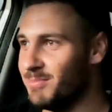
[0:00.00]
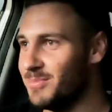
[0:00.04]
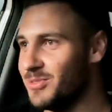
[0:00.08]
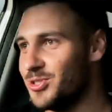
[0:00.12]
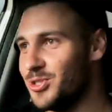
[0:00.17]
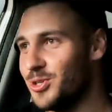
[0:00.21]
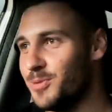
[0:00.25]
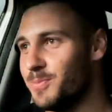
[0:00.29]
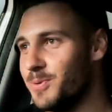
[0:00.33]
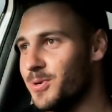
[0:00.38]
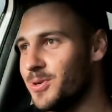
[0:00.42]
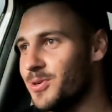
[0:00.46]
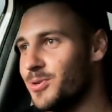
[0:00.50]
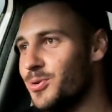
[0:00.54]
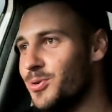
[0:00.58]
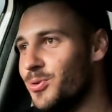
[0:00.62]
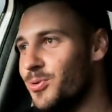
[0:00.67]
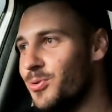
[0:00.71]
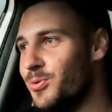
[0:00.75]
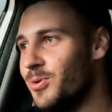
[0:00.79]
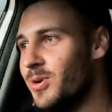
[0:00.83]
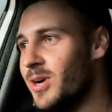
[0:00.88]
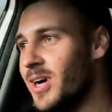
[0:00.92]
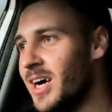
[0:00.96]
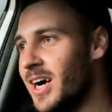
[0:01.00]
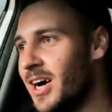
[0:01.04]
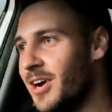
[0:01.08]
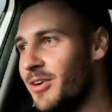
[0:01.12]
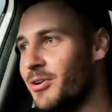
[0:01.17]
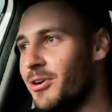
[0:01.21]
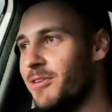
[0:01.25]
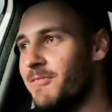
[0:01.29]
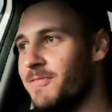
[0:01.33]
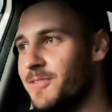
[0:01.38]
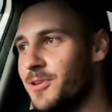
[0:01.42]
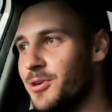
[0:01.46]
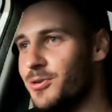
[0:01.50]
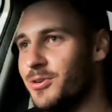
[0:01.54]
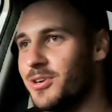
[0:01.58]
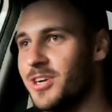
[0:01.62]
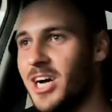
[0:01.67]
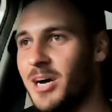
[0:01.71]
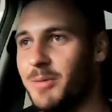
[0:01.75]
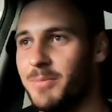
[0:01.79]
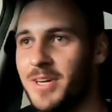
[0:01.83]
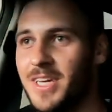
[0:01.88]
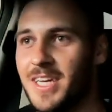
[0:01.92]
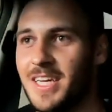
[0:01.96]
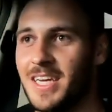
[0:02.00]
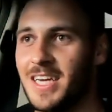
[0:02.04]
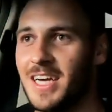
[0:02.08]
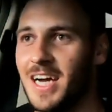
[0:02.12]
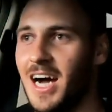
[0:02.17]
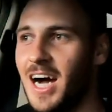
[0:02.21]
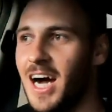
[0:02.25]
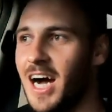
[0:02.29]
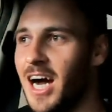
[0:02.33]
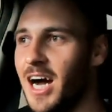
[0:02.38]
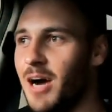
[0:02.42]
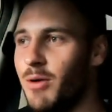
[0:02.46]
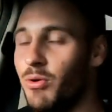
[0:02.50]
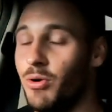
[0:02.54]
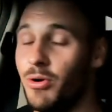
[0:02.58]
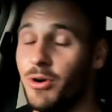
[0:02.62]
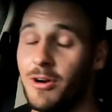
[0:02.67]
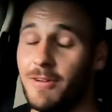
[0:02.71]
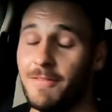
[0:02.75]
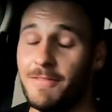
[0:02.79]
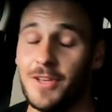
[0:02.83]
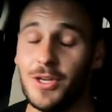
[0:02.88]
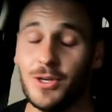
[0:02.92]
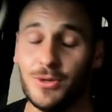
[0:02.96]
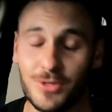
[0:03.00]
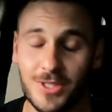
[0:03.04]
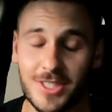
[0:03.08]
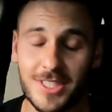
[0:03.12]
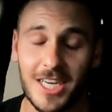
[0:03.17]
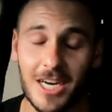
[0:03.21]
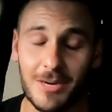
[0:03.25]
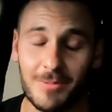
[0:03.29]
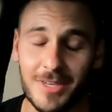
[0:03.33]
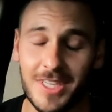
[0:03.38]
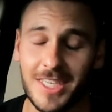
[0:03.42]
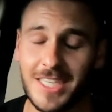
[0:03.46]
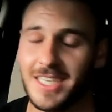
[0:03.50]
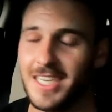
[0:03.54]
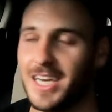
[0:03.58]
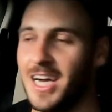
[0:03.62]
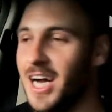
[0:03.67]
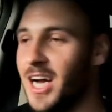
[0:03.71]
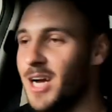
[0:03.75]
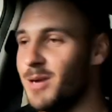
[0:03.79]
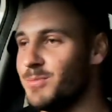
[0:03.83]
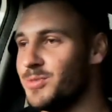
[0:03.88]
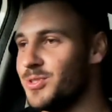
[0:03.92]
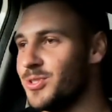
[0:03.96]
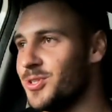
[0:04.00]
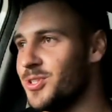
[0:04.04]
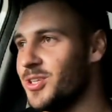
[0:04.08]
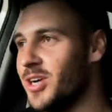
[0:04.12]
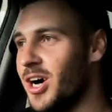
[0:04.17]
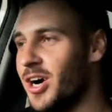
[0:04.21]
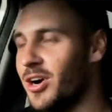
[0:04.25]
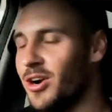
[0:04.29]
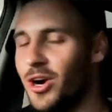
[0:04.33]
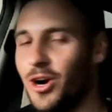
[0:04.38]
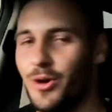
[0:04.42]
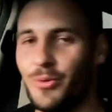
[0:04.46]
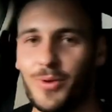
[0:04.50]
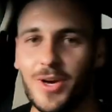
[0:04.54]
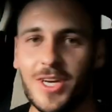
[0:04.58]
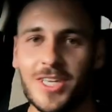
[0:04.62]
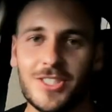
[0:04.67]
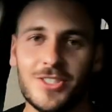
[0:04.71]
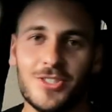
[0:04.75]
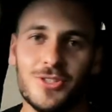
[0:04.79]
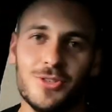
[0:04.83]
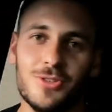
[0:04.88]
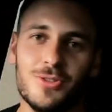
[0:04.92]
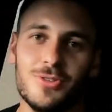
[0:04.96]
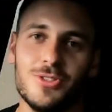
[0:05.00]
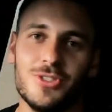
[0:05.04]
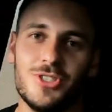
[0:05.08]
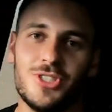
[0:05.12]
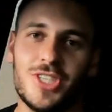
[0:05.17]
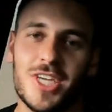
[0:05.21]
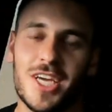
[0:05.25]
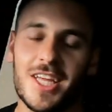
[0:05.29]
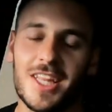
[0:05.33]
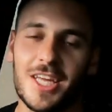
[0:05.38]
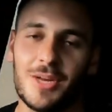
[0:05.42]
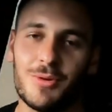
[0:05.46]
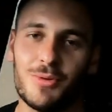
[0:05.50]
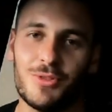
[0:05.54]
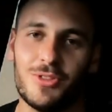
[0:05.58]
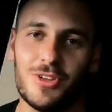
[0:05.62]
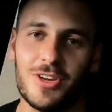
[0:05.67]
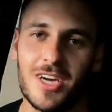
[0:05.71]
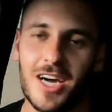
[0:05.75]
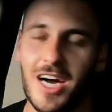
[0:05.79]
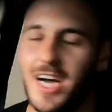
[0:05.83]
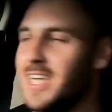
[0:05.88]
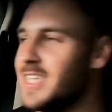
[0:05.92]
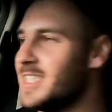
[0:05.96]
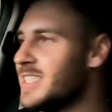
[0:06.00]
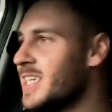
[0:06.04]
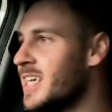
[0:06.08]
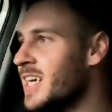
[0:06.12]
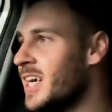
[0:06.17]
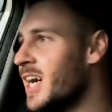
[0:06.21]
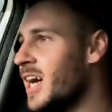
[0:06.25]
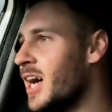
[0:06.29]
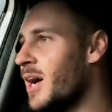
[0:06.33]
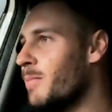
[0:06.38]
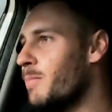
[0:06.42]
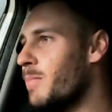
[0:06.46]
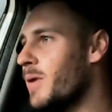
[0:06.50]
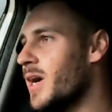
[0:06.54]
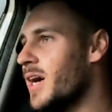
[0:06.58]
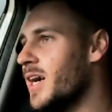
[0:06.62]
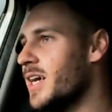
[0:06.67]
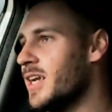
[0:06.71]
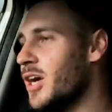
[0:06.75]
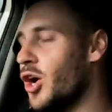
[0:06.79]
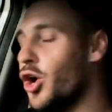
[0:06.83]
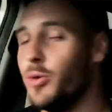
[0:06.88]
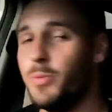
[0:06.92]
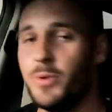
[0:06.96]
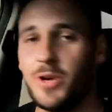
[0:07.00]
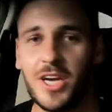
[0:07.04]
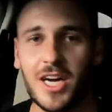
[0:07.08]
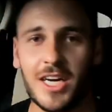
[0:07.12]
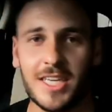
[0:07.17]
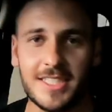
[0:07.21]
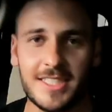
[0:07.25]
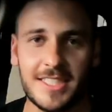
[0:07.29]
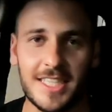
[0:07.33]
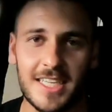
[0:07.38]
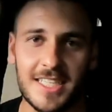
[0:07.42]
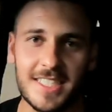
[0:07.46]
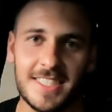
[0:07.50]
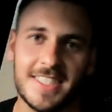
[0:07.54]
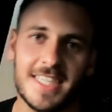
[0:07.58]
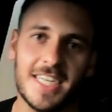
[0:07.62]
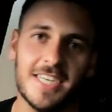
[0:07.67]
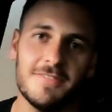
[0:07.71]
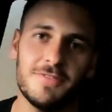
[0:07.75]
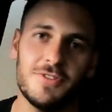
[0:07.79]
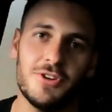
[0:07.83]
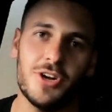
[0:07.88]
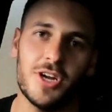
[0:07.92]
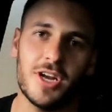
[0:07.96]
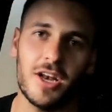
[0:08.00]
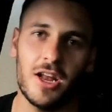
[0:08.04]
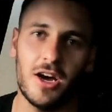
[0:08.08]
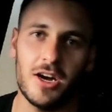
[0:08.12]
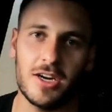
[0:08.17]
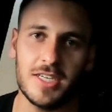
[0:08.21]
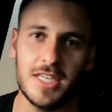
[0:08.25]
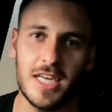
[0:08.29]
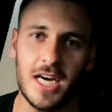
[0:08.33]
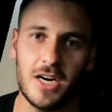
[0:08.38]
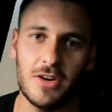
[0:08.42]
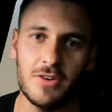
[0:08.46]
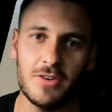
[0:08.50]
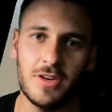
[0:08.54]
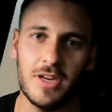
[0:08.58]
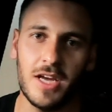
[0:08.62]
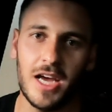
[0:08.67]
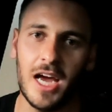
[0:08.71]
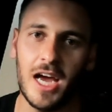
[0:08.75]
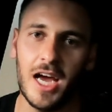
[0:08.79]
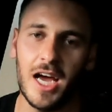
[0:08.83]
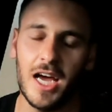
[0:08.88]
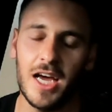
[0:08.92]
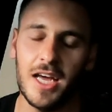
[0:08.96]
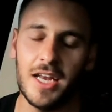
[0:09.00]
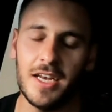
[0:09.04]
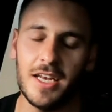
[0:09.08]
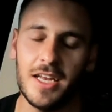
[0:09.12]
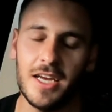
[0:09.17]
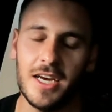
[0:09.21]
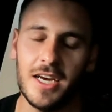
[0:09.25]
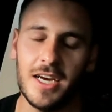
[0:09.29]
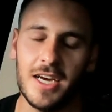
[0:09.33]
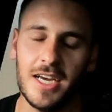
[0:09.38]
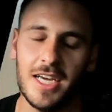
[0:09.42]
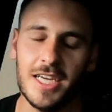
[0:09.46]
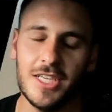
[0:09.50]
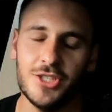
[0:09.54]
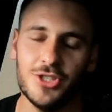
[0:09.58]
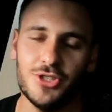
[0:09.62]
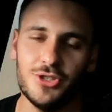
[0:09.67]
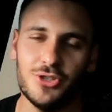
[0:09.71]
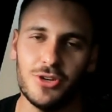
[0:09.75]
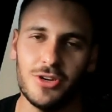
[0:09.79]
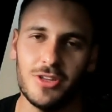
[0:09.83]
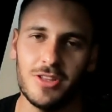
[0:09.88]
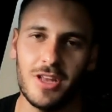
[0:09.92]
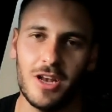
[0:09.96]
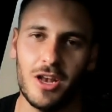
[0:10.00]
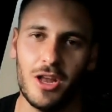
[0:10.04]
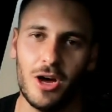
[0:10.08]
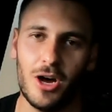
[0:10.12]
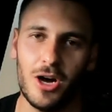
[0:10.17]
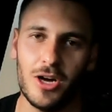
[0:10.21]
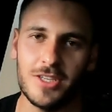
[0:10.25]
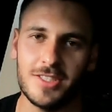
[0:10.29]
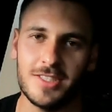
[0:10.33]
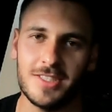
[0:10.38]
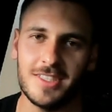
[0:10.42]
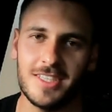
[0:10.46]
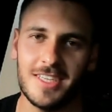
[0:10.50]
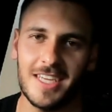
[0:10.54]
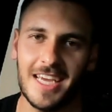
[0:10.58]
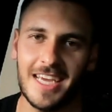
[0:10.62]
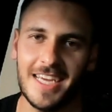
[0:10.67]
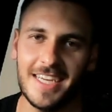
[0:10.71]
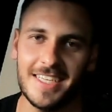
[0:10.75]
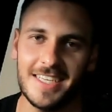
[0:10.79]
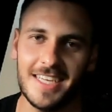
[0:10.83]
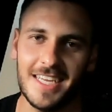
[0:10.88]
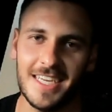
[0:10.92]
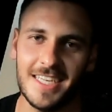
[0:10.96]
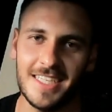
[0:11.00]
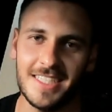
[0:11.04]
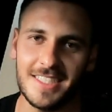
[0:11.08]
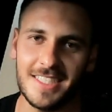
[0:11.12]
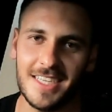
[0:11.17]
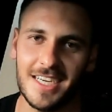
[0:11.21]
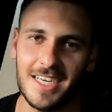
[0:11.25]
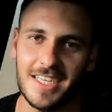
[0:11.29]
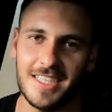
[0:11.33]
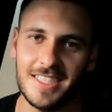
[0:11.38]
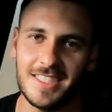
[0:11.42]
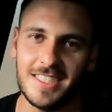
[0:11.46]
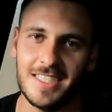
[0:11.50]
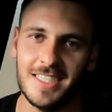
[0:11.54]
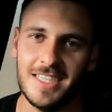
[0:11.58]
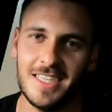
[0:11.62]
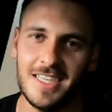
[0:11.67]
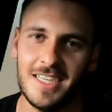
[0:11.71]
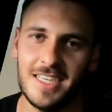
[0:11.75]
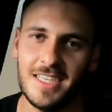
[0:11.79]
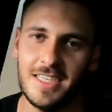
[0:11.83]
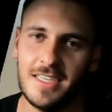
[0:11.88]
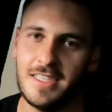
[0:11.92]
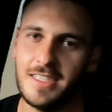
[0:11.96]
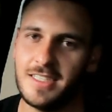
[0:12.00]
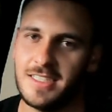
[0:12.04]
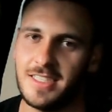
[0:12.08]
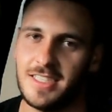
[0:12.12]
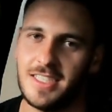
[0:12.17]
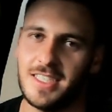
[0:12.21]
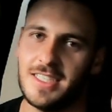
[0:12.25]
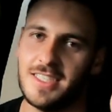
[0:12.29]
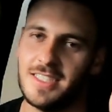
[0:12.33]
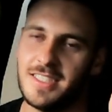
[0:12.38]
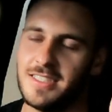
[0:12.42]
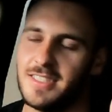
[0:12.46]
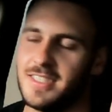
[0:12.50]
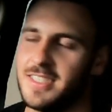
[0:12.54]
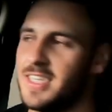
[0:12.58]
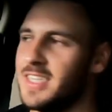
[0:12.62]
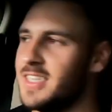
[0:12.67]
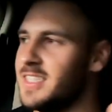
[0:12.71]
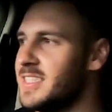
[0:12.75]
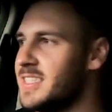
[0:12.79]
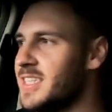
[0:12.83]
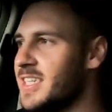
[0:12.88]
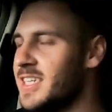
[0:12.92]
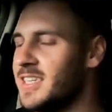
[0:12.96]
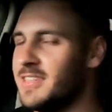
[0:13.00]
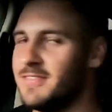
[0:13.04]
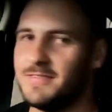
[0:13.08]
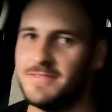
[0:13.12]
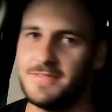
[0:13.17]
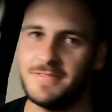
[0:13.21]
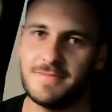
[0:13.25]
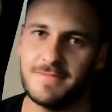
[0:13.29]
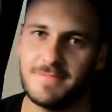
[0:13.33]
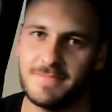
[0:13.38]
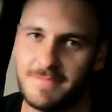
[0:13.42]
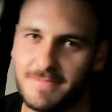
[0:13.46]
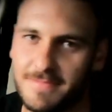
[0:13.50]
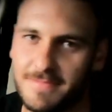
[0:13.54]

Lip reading: Super cool review coming, or reviews coming, so yeah, can't wait to share that with you guys. But I hope you guys stay safe during lockdown and endure the last 8 days, guys. Cheers, stay safe.